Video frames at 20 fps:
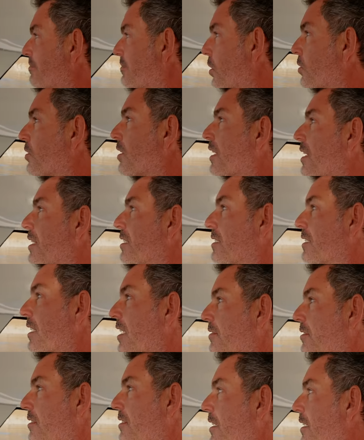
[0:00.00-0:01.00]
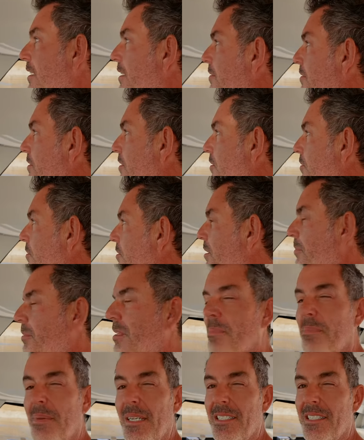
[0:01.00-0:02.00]
or the last hour of the day, or some of
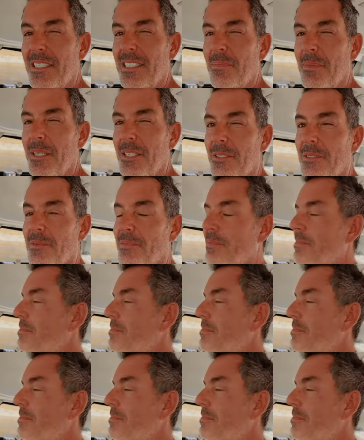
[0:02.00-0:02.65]
the bits in the middle.